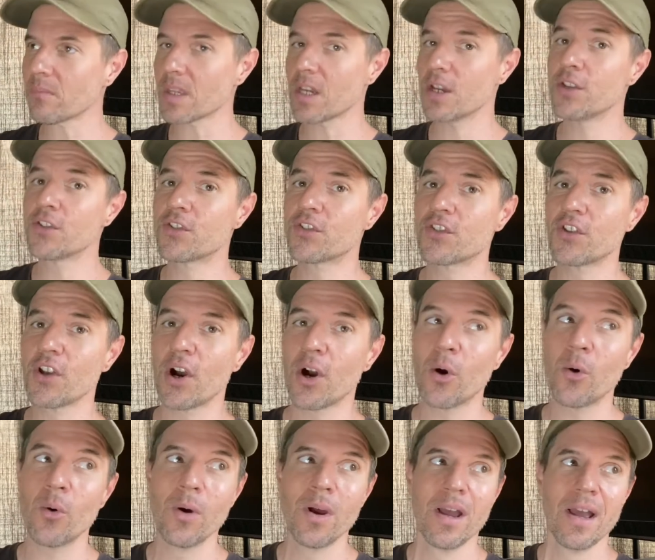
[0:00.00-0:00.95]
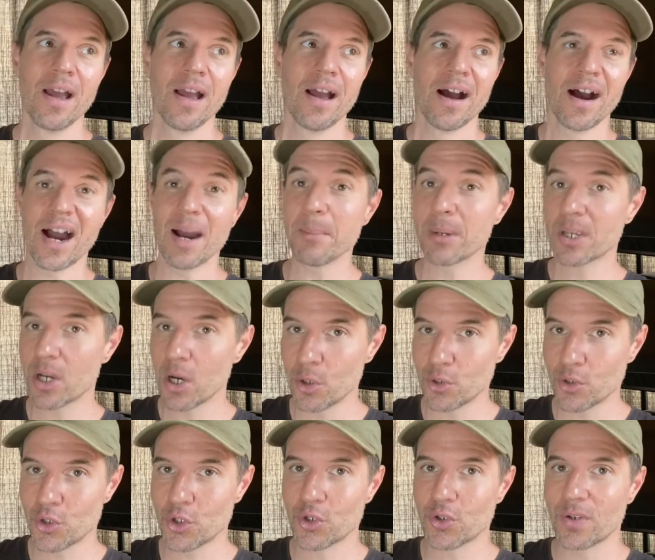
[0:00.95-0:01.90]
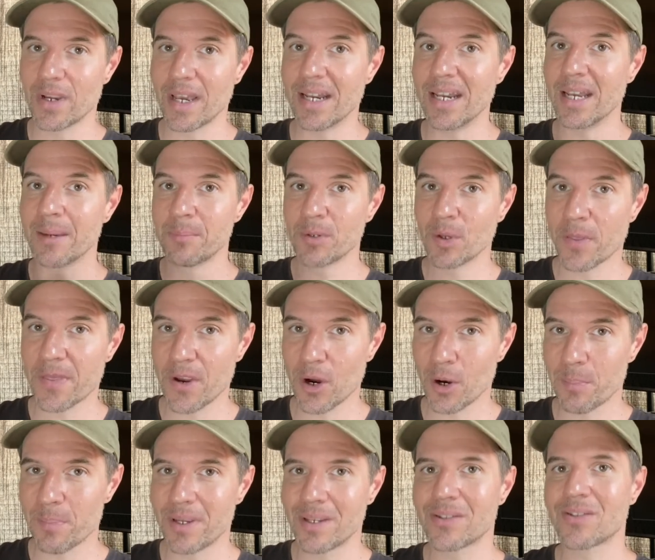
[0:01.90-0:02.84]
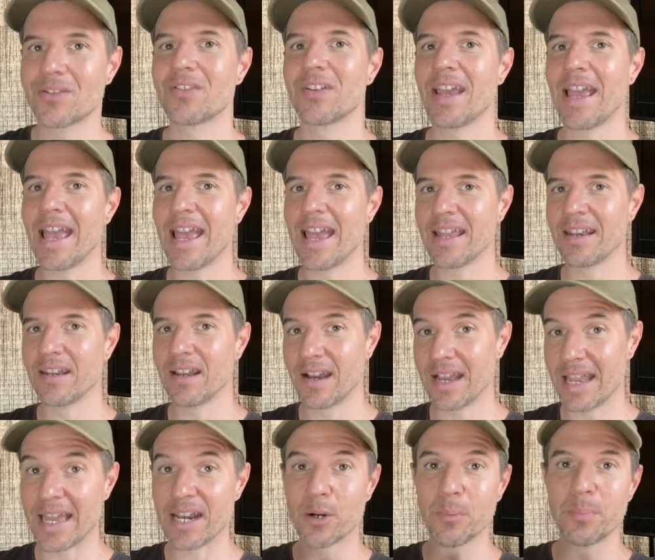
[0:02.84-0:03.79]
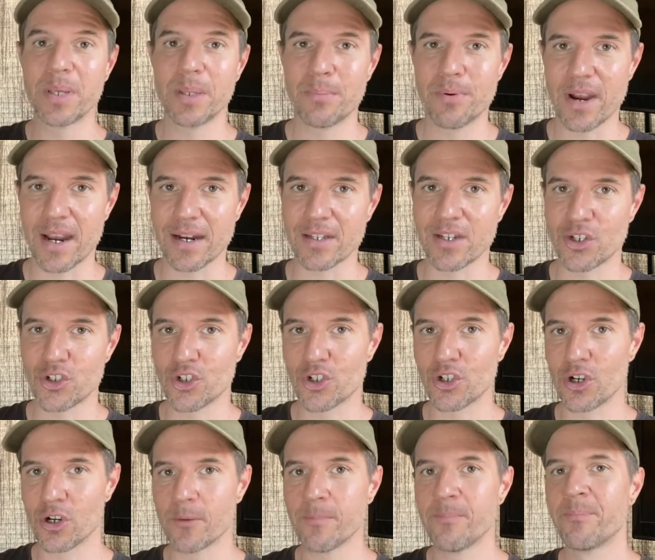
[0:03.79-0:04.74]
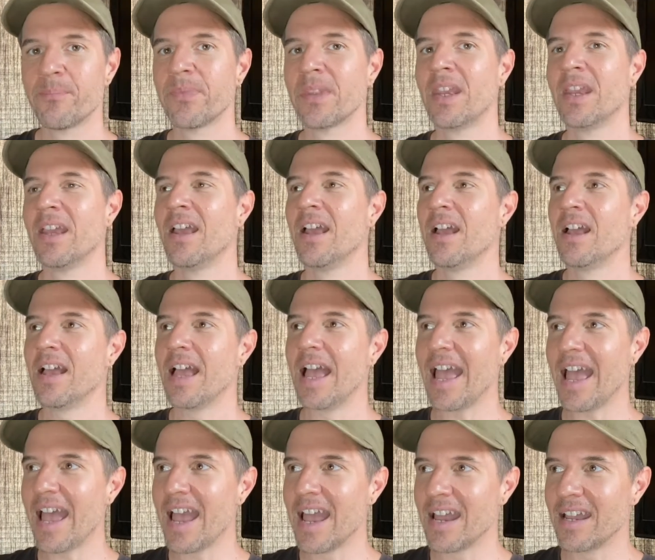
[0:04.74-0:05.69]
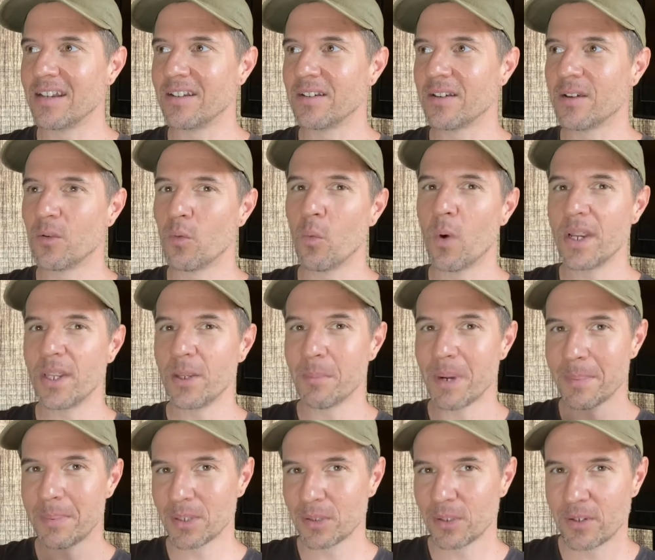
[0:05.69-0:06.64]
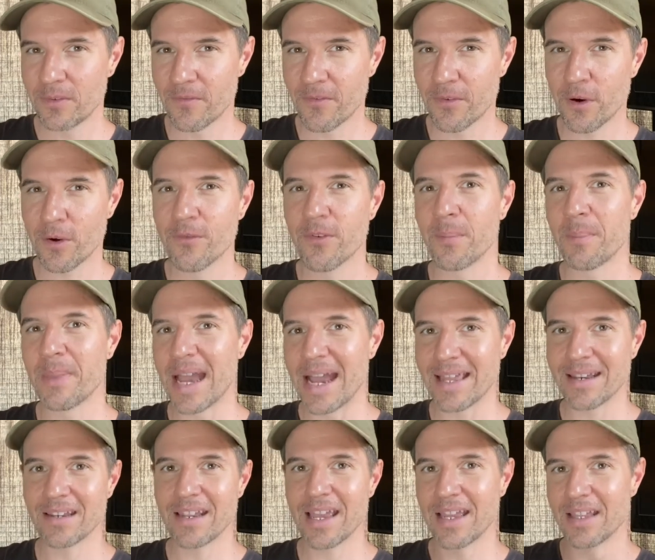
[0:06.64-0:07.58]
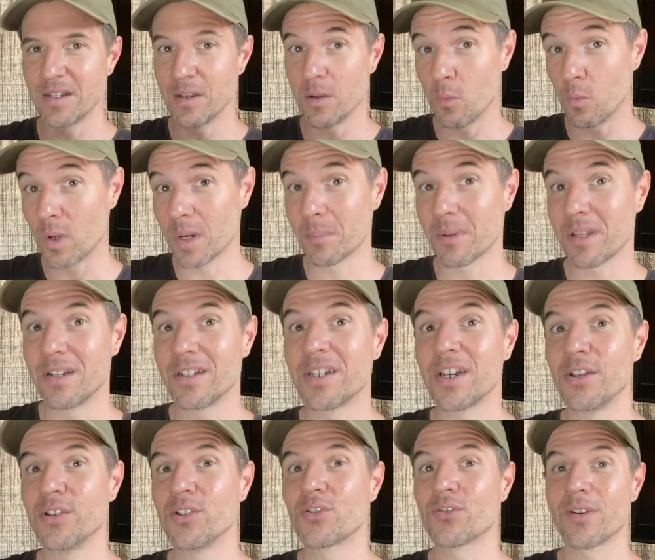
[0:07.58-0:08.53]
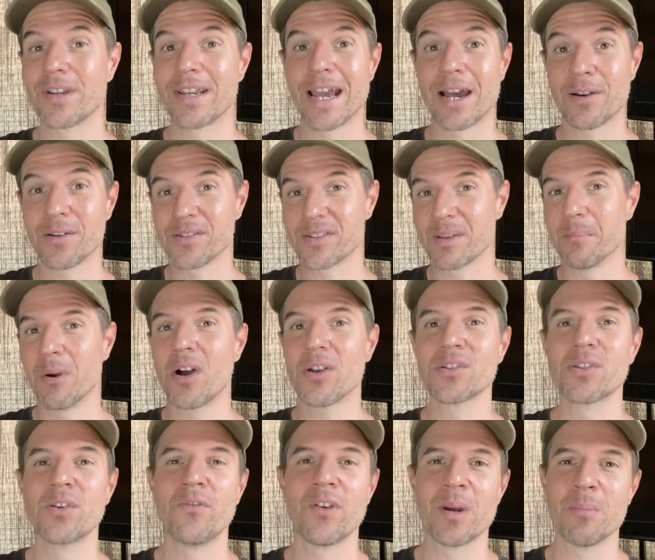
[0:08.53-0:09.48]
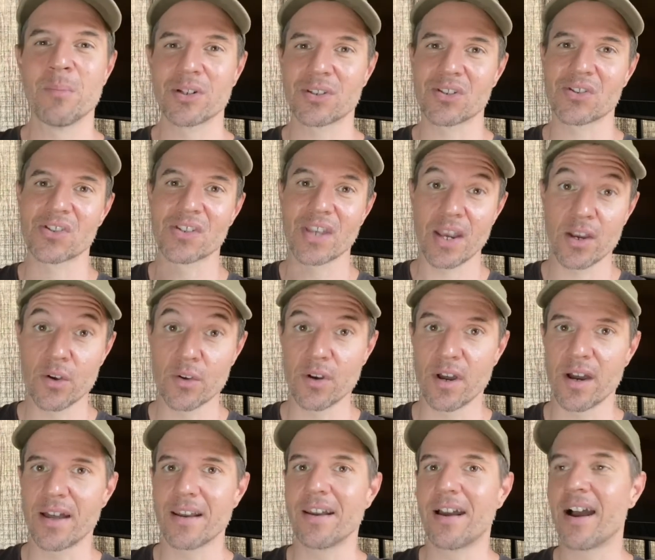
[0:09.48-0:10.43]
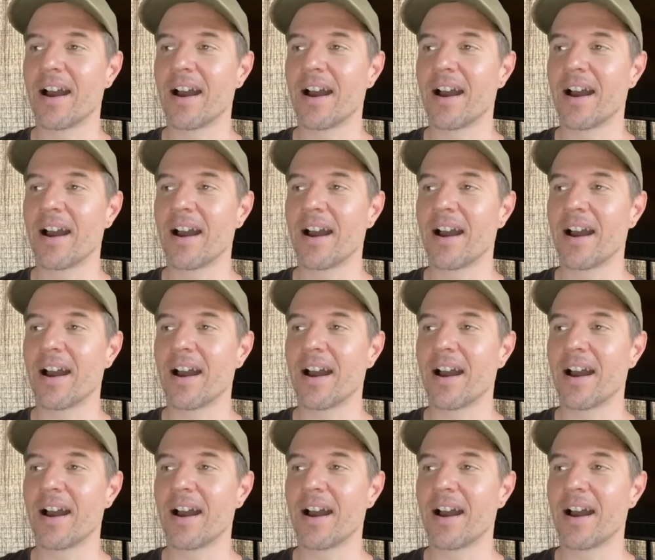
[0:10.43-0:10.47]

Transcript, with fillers: So I'm a coach and a hypnotherapist and a N L P practitioner. And what you might be able to infer from that, and what I'm going to tell you straight out, is I'm also very much a psychonaut.